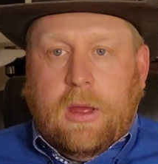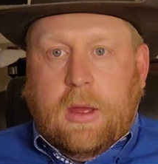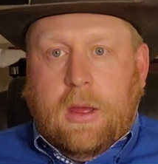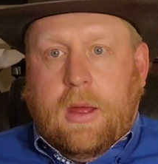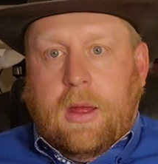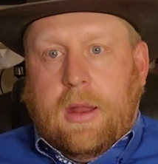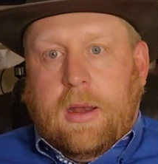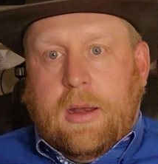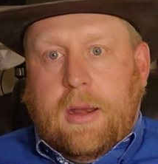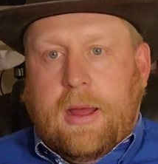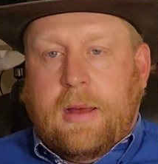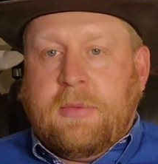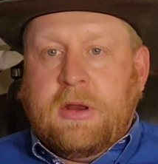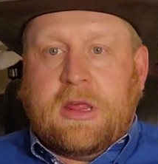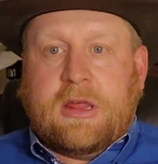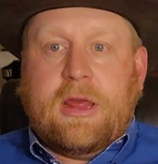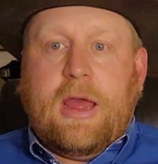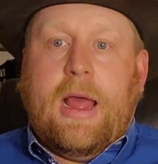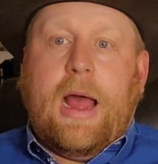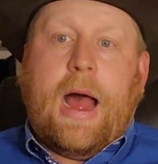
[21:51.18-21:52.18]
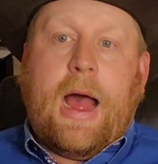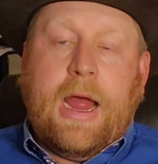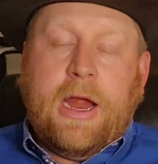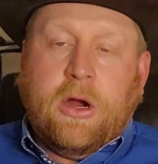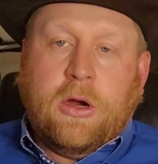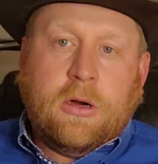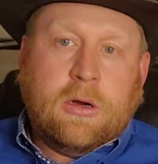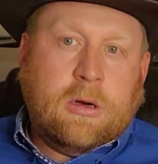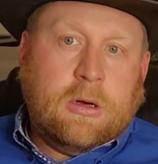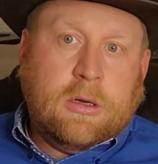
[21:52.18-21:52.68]
Now I'm going to say,
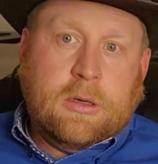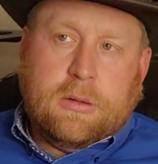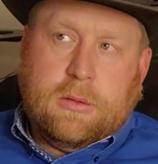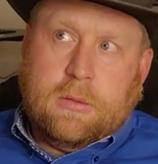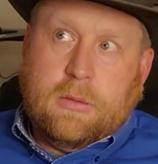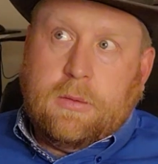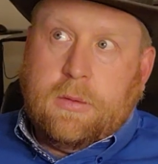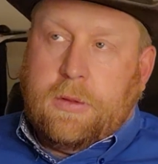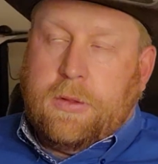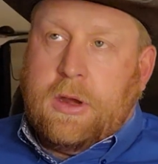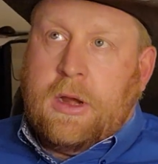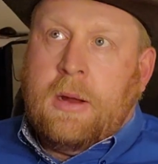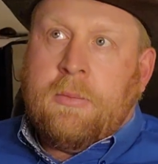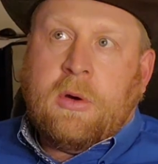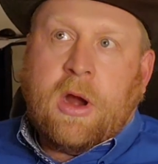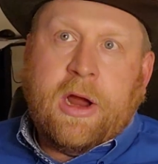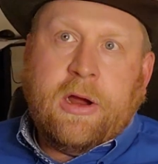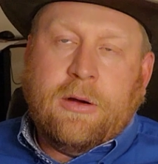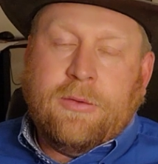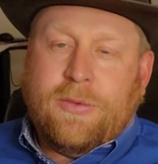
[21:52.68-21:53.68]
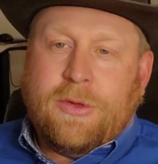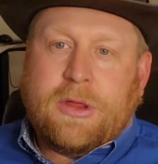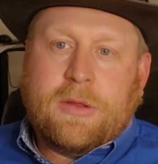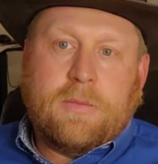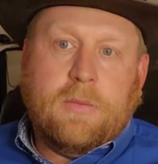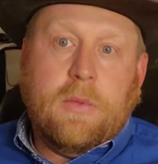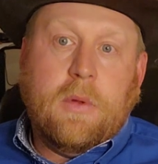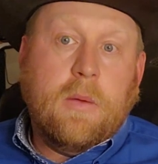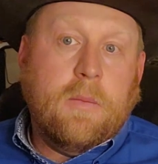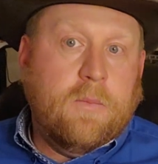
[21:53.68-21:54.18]
the number I heard was
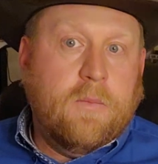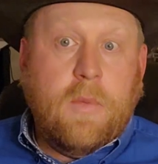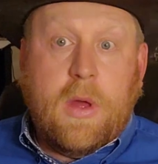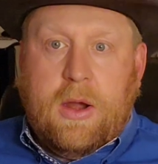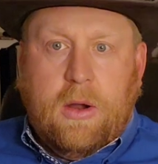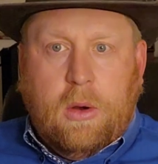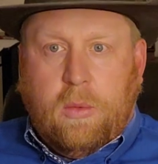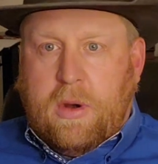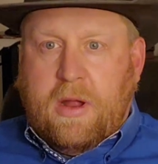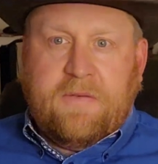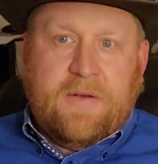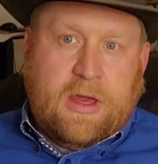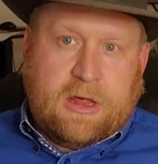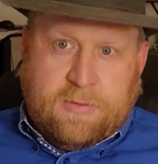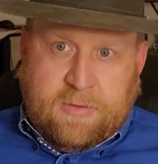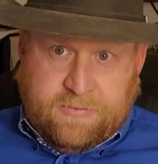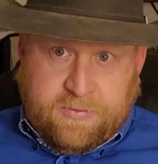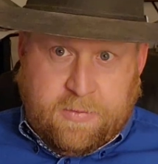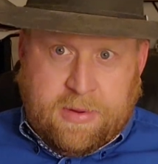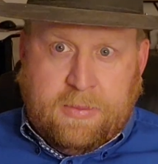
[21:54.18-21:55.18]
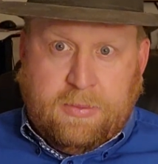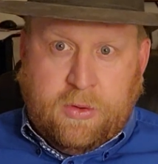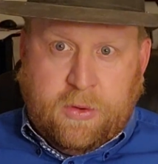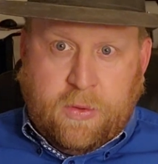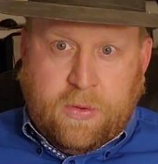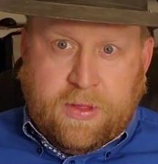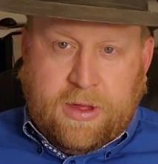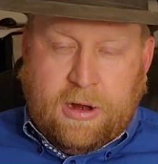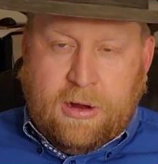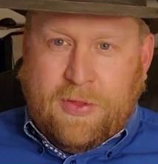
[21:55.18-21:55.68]
a rough estimate from people who were
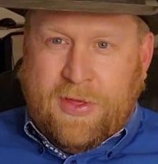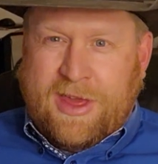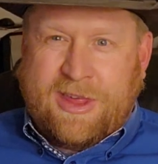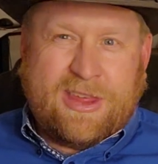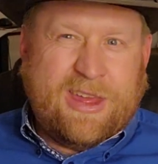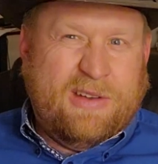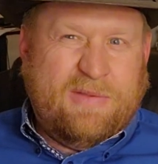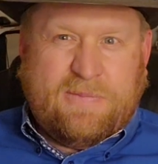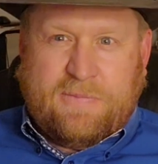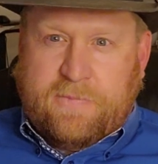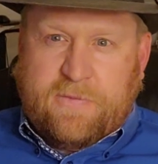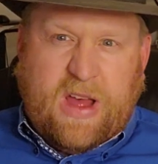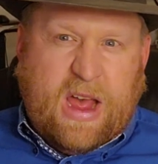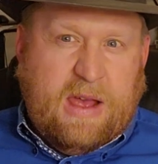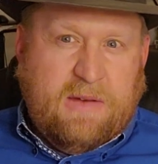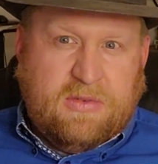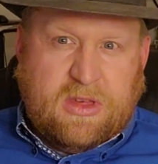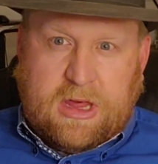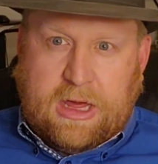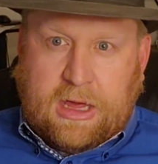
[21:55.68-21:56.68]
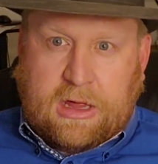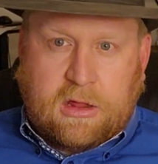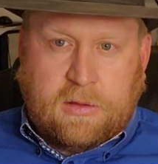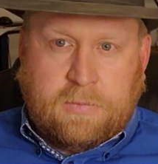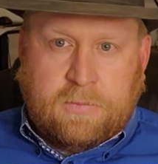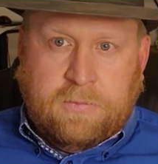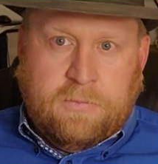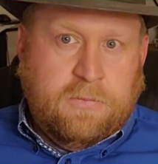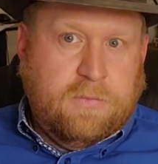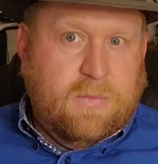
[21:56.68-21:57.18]
there, and they said 5, 6,
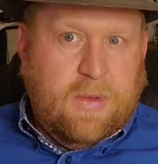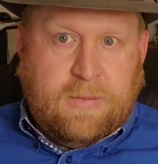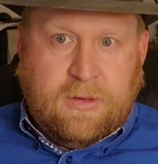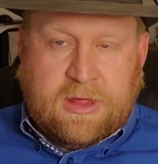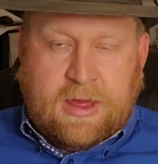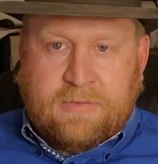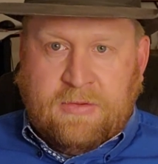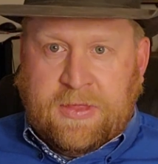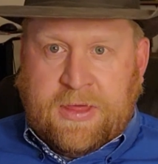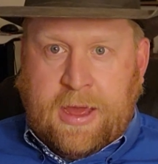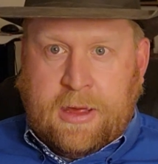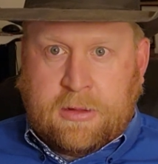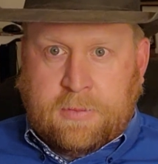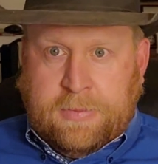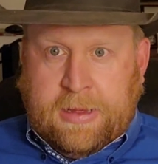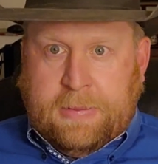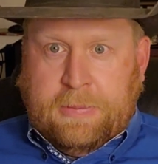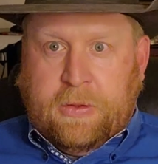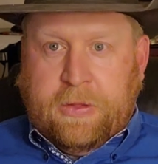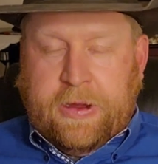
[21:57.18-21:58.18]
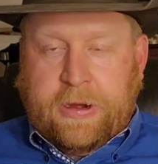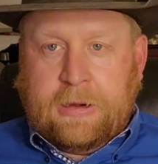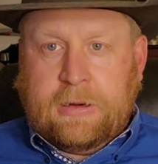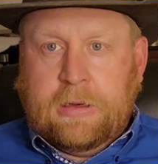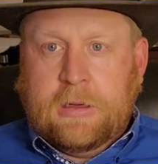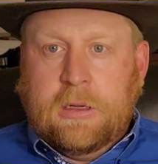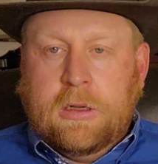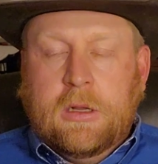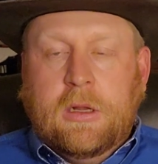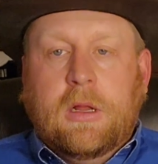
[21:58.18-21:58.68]
maybe 7,000 people there.
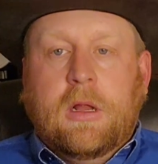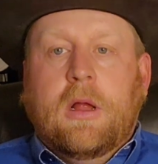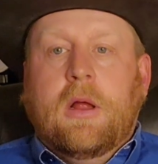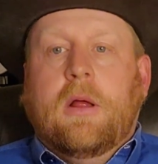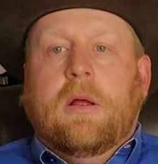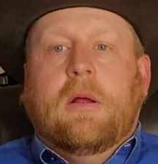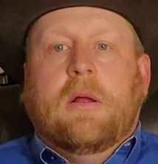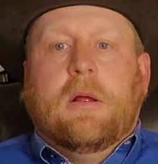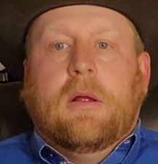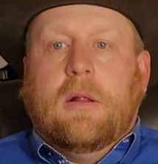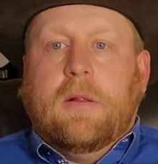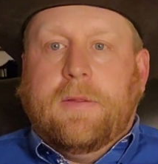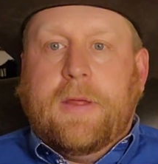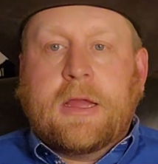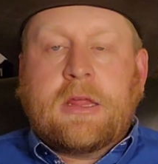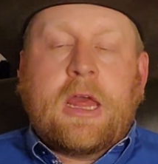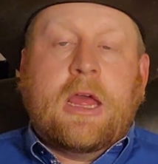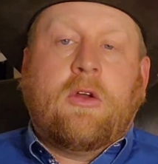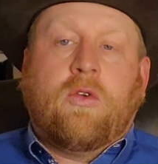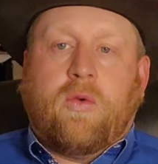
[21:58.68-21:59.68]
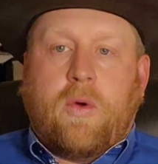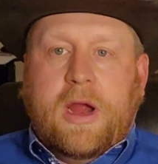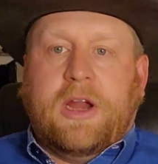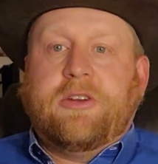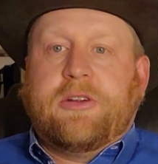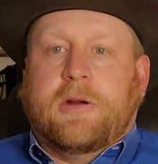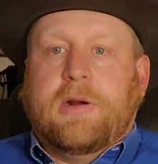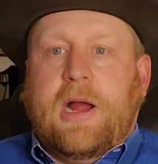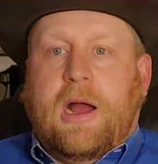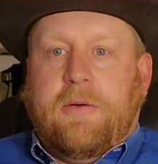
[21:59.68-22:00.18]
That's a great
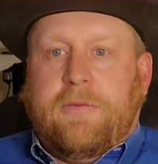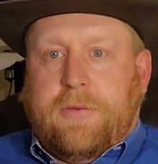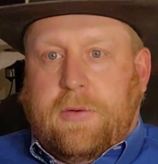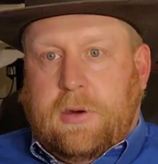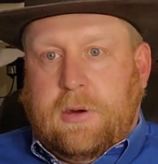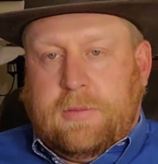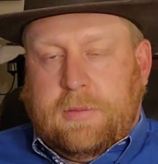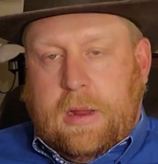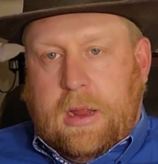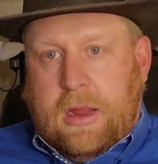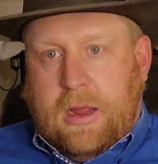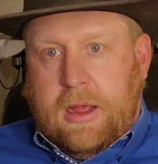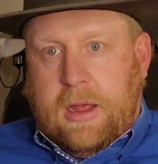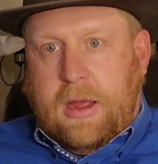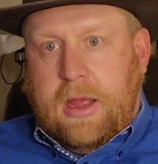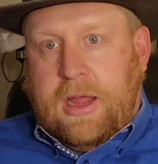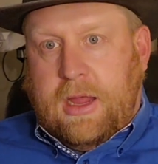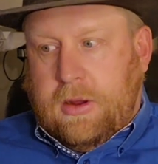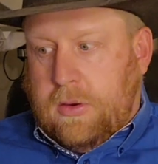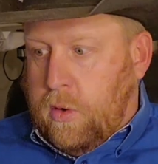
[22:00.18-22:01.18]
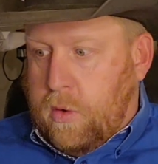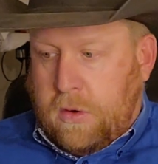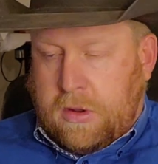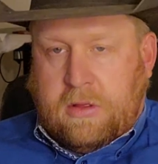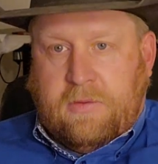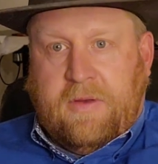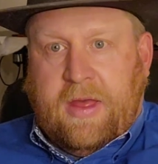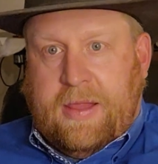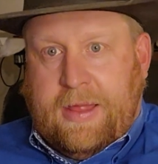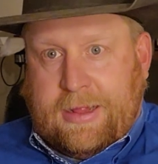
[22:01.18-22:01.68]
turnout for a horse
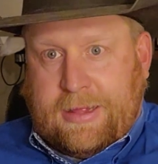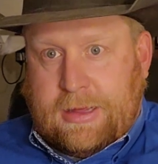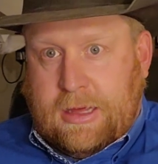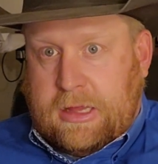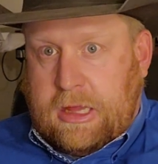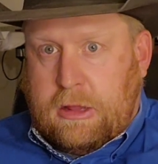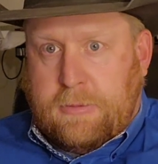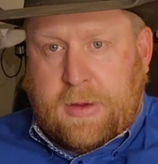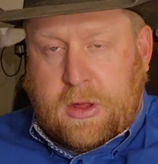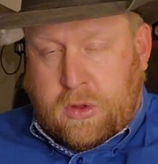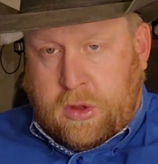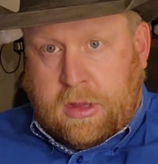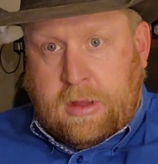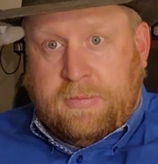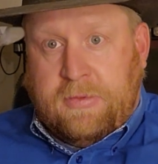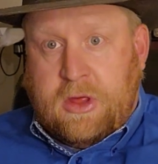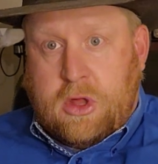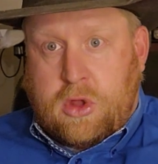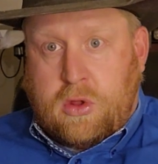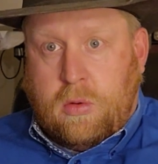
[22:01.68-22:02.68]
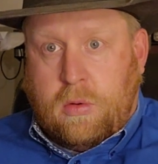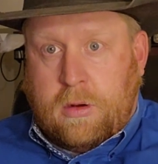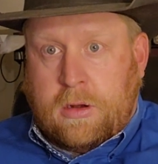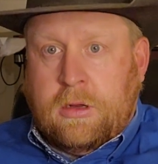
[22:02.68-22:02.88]
event like this, especially something this short.